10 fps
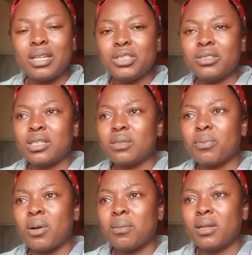Nigeria's
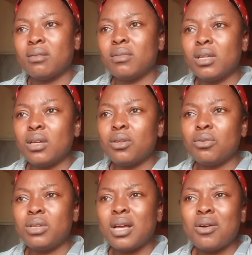problem.
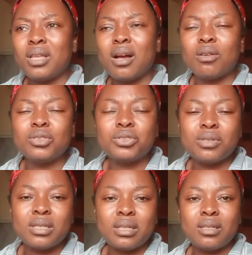No, there are other
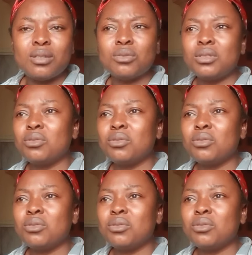countries that they